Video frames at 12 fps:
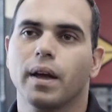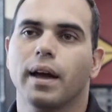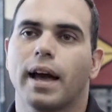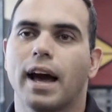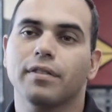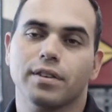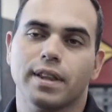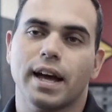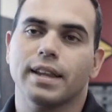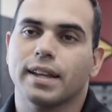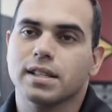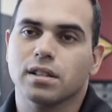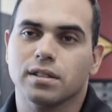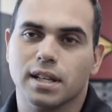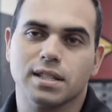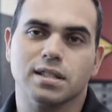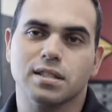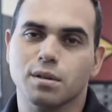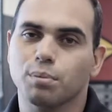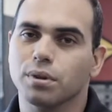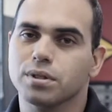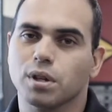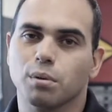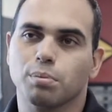After that, that's as simple
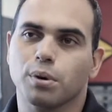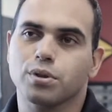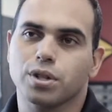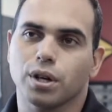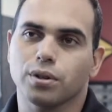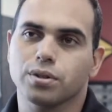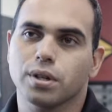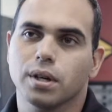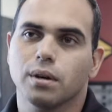as our approach goes.